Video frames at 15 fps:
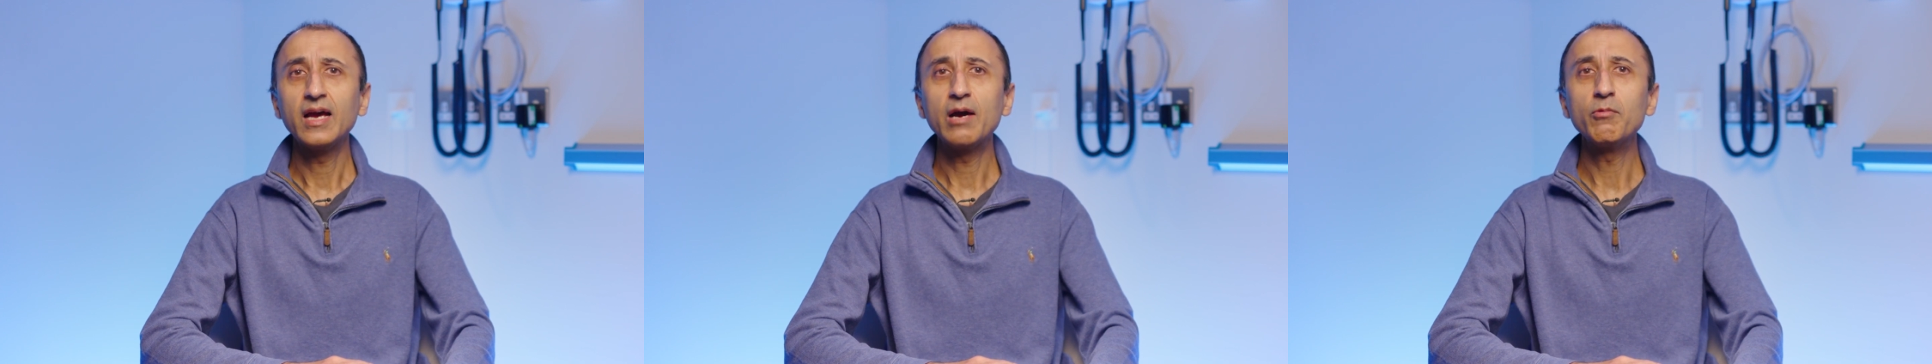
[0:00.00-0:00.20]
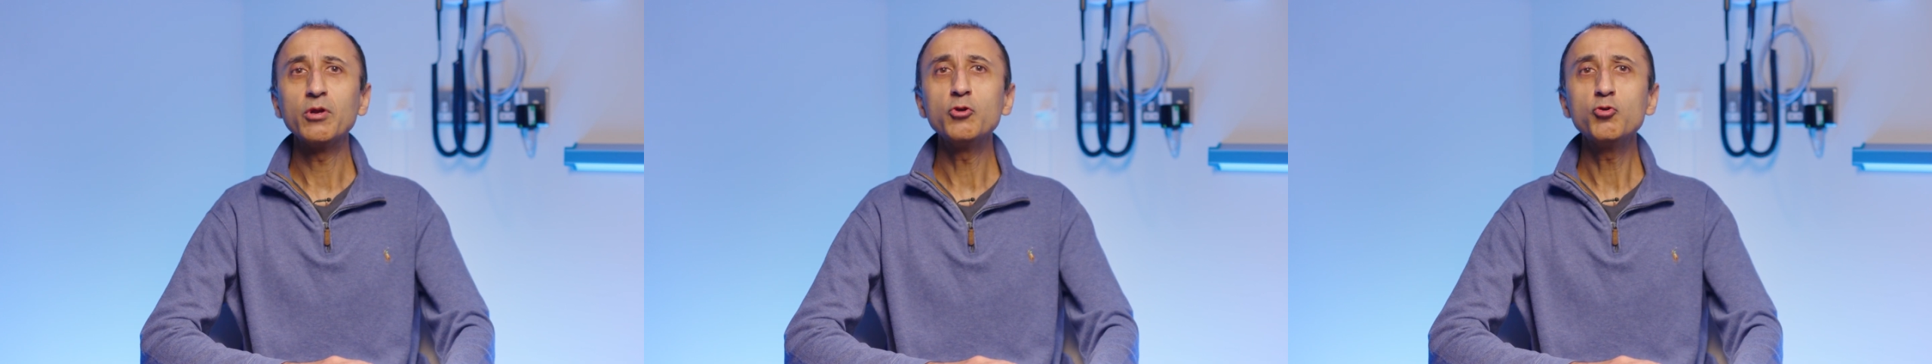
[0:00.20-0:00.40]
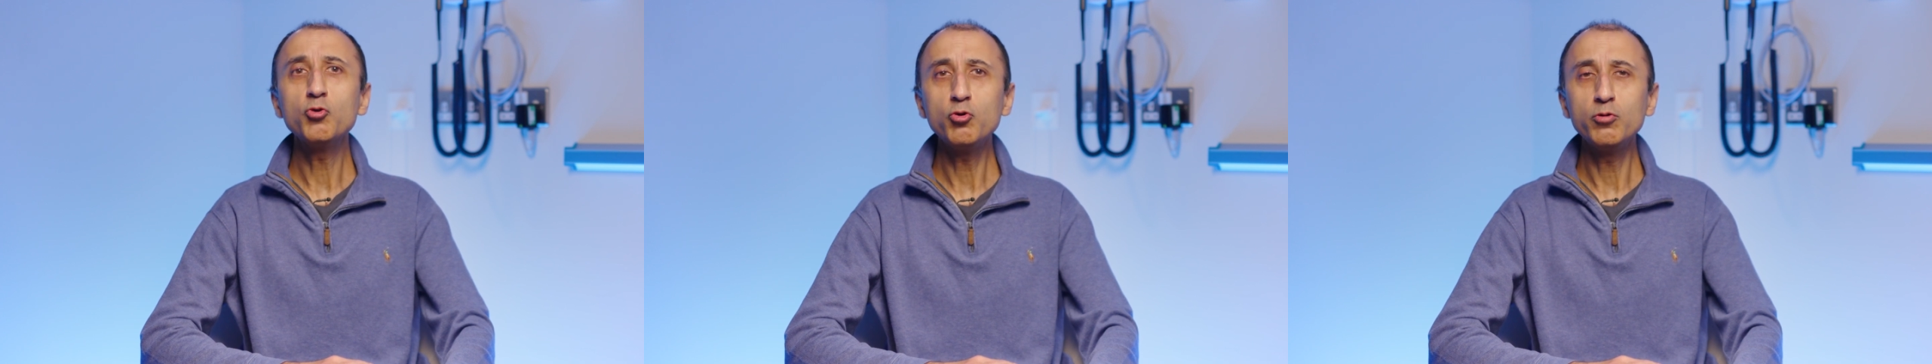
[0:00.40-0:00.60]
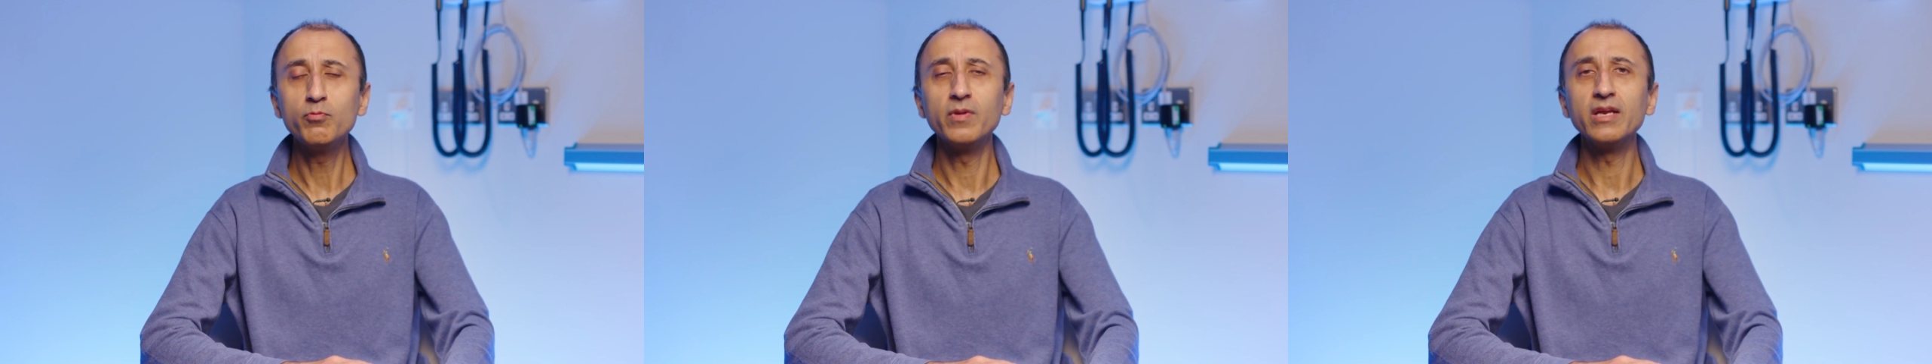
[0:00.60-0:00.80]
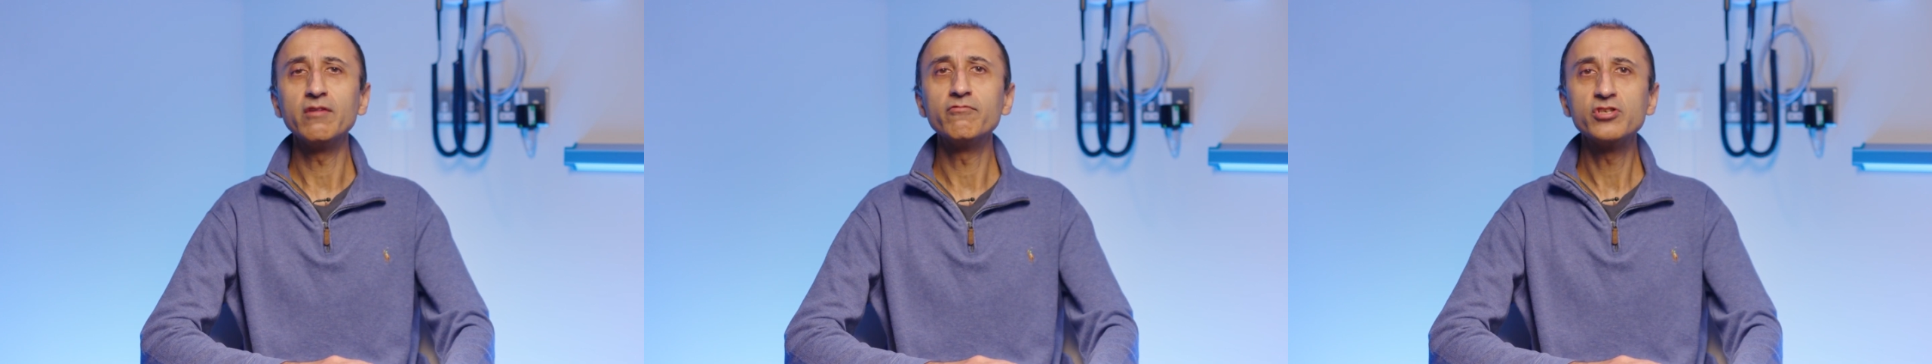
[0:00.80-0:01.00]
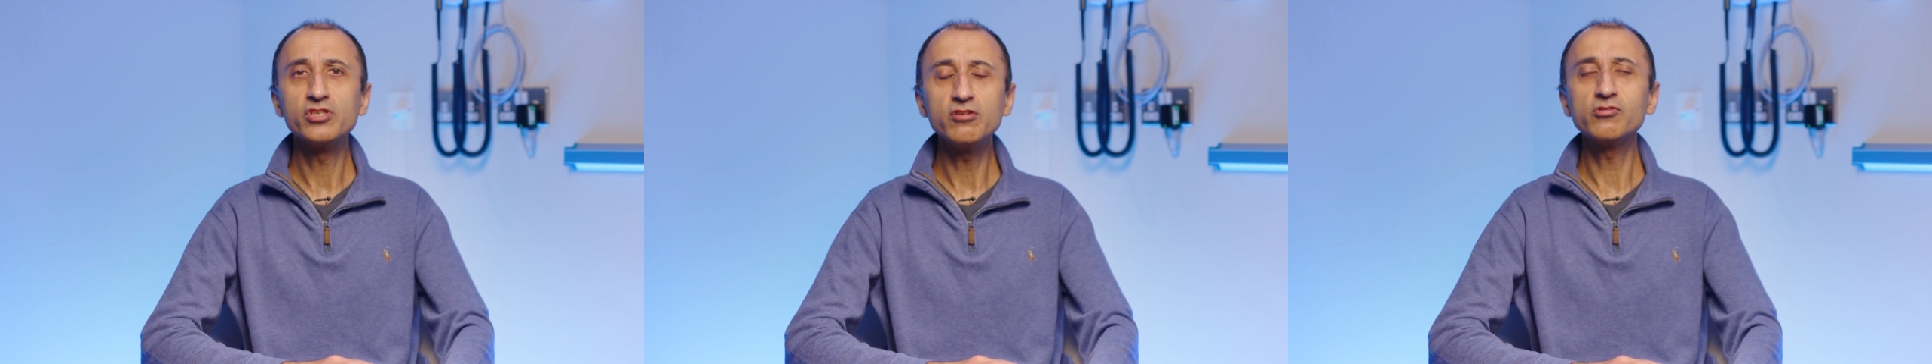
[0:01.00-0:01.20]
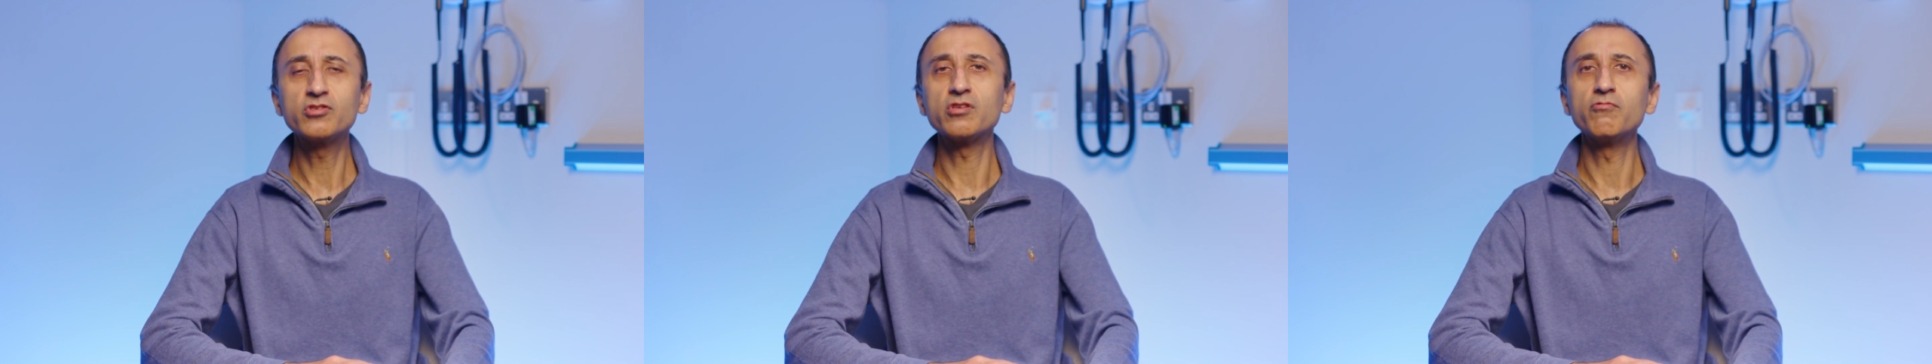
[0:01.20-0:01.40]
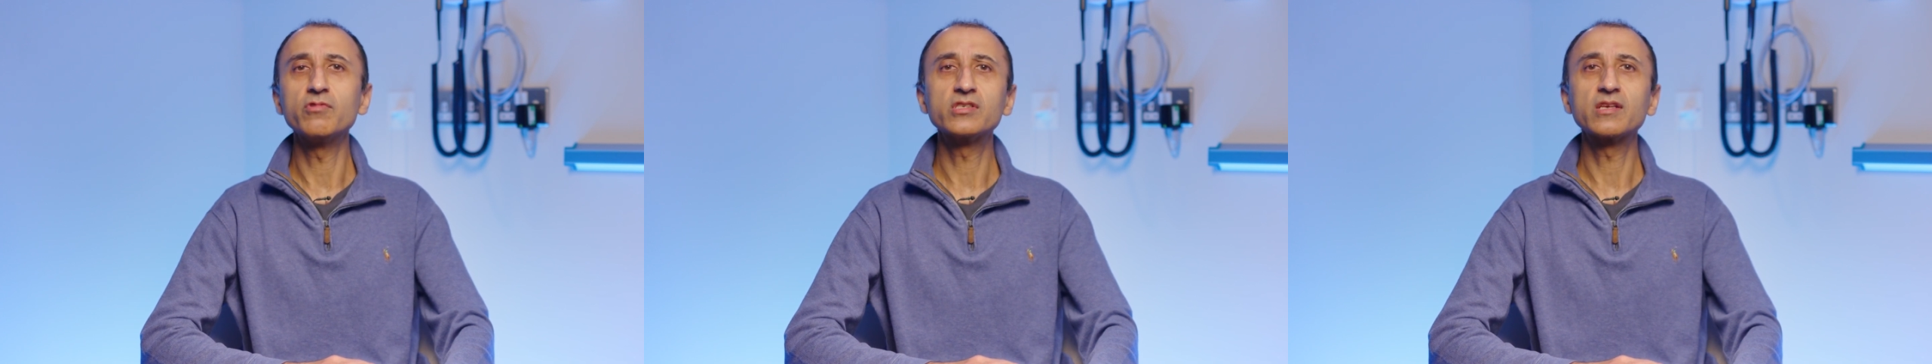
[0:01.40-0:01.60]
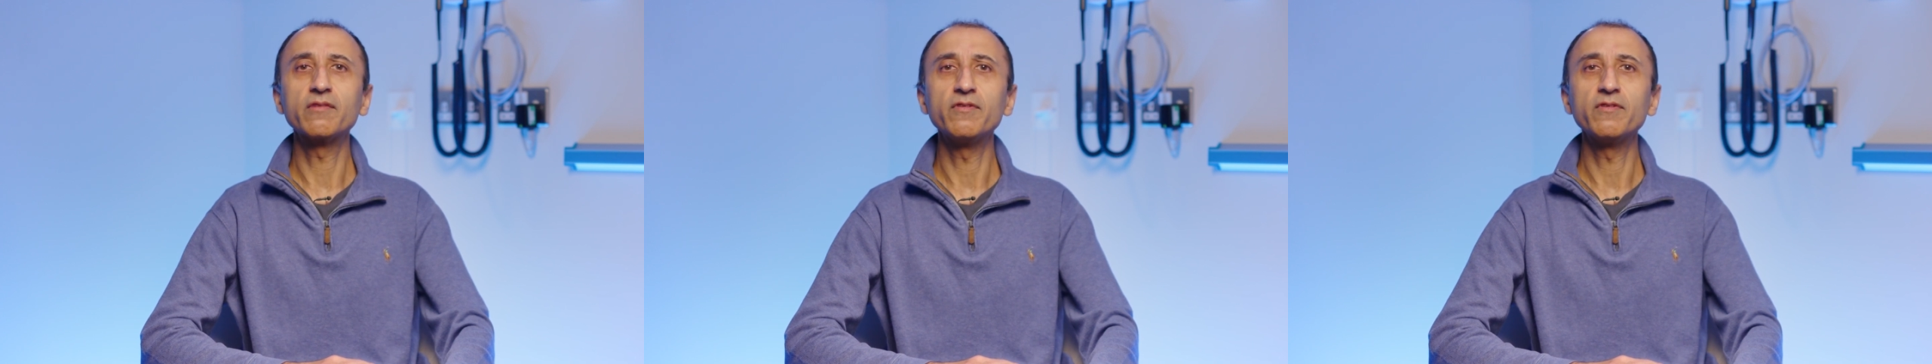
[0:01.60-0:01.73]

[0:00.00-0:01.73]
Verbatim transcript: And we normally reduce the risk